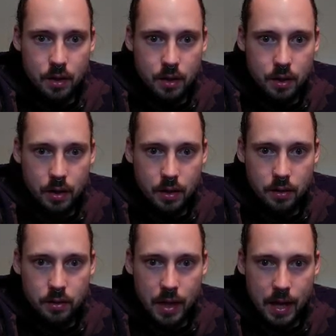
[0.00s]
and
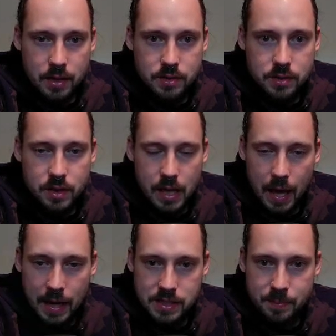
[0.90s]
head to the
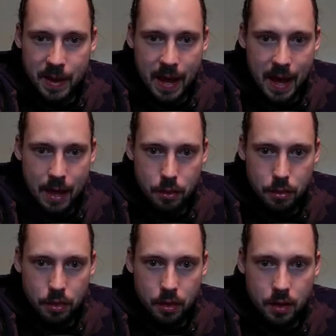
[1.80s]
ice
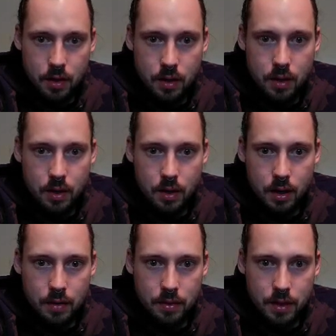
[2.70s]
path.
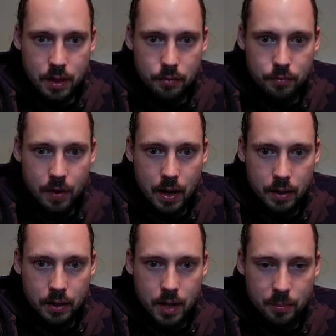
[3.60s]
I think I fought a
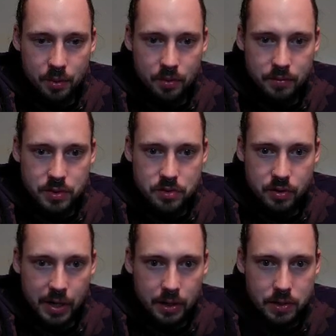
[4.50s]
couple of the
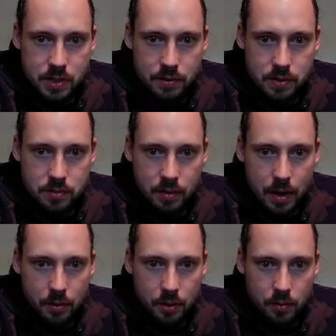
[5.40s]
trainers on this
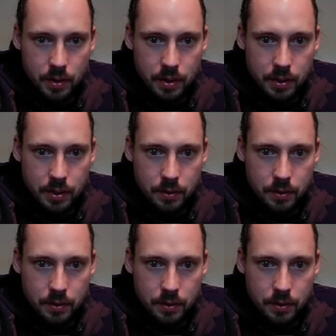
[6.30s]
route already.